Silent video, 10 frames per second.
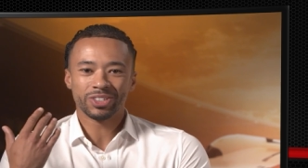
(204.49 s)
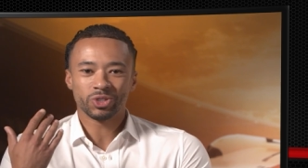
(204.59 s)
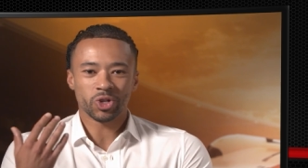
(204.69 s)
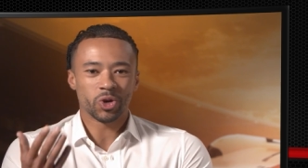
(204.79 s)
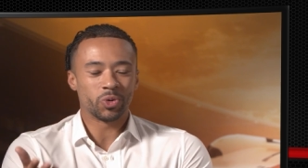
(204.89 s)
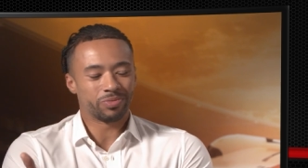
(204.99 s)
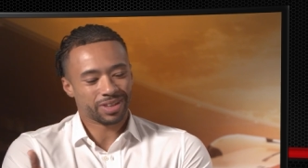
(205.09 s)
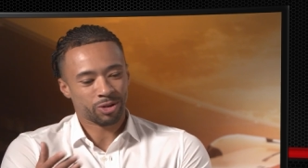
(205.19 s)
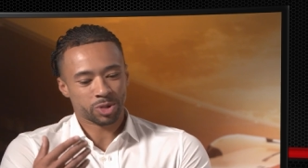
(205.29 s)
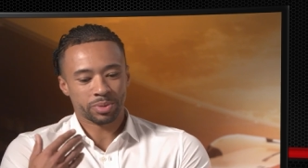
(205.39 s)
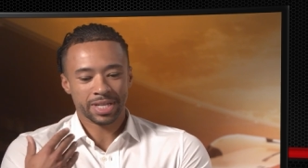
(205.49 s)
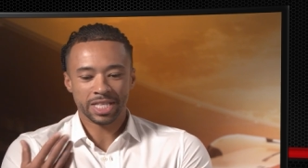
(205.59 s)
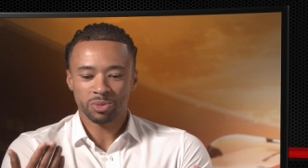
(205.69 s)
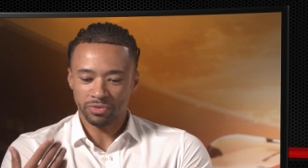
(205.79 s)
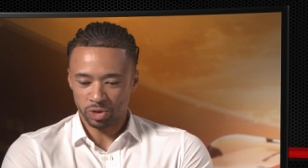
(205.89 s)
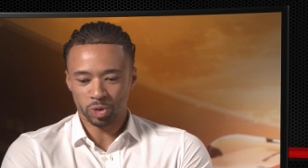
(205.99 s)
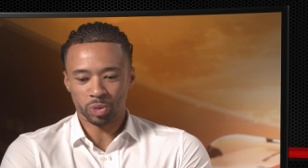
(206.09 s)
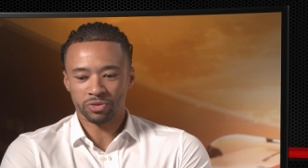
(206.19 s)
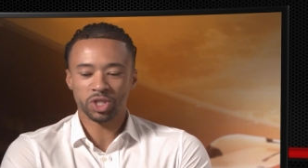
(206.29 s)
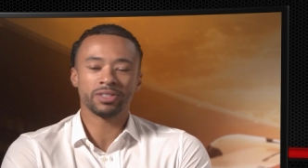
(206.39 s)
So I was presented with a door
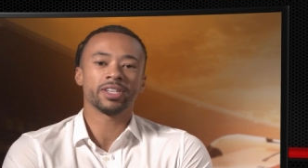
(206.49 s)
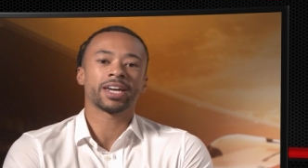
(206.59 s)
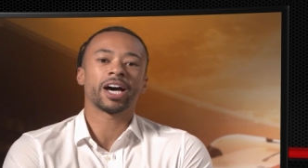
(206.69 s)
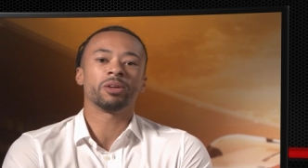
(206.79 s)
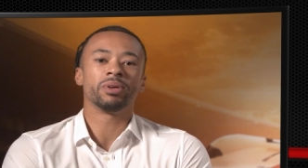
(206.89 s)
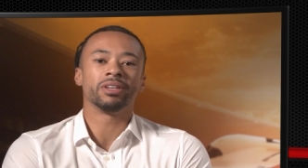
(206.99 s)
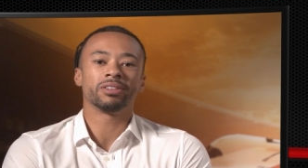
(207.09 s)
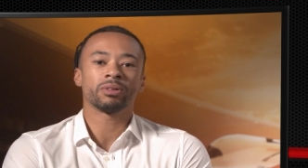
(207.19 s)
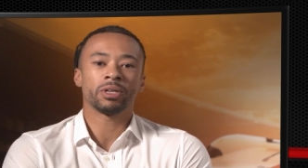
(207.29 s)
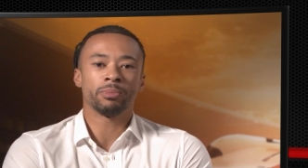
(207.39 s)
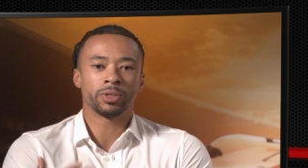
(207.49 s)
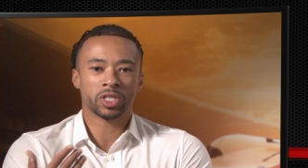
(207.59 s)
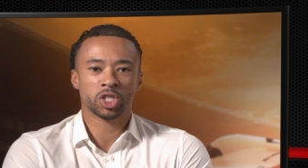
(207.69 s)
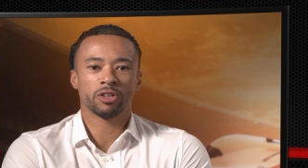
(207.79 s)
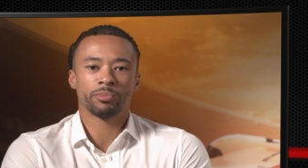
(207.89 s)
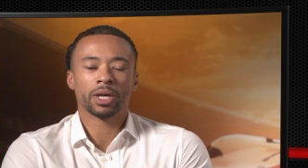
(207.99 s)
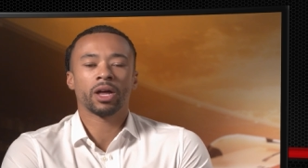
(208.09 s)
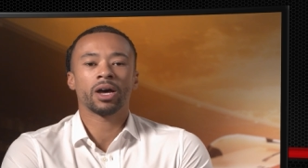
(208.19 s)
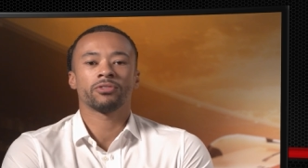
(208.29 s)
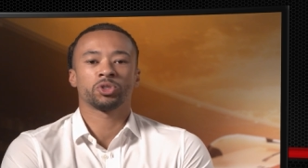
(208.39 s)
with GT Academy in position of my
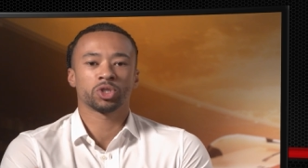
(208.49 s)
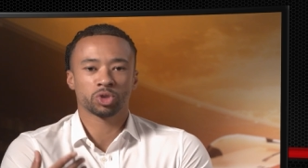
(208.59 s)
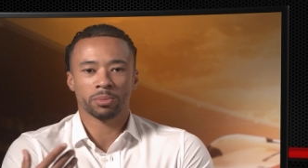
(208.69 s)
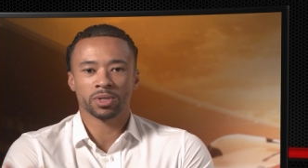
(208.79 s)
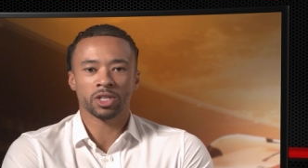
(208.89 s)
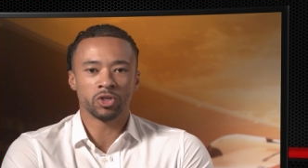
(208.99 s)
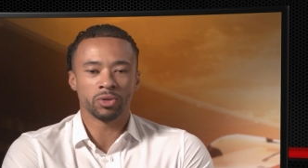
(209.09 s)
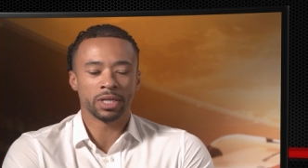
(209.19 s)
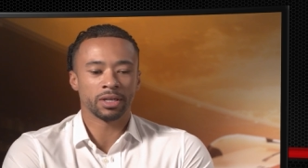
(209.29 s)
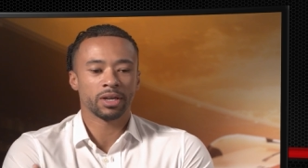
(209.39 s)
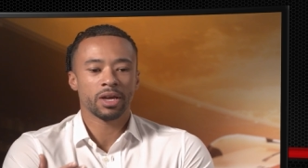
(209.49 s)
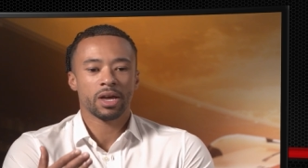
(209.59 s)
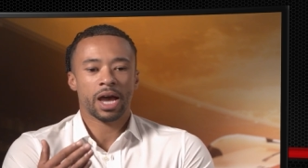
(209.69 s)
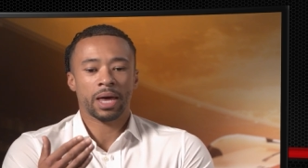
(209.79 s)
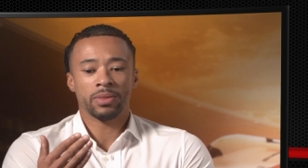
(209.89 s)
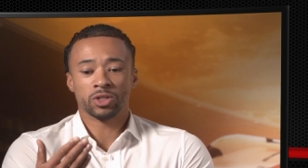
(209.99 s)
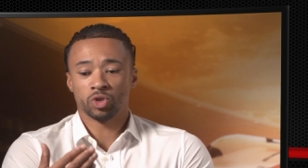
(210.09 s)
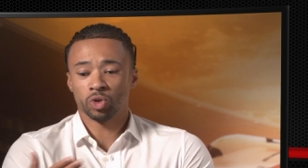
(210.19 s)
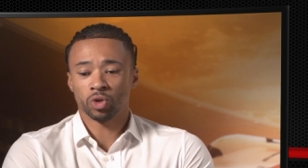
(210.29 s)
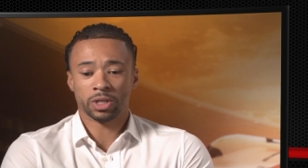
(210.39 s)
life, just dropped out of uni, and this
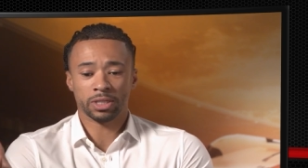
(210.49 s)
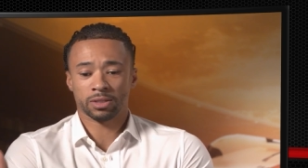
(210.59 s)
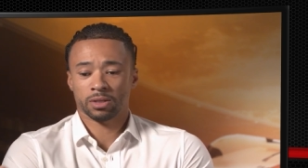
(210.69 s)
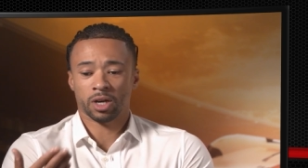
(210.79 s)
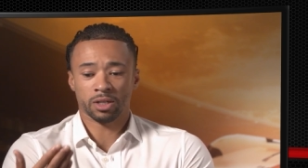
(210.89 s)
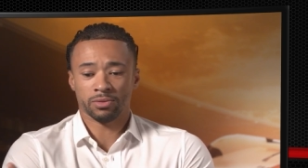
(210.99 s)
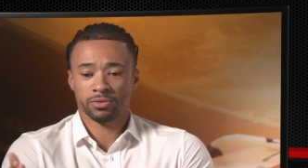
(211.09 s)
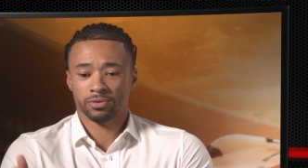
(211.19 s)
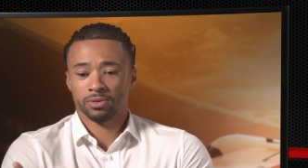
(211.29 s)
door had kind of